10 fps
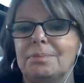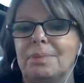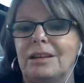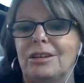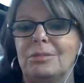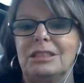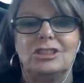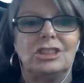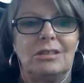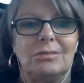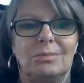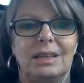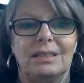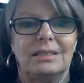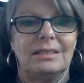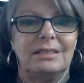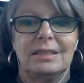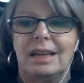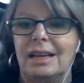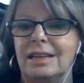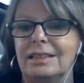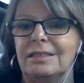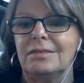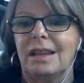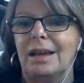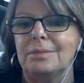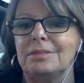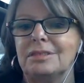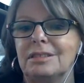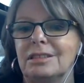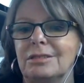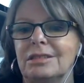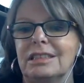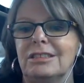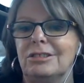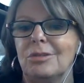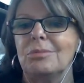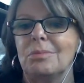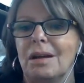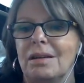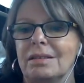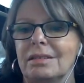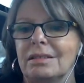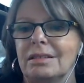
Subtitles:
by all means shout, because I absolutely don't mind.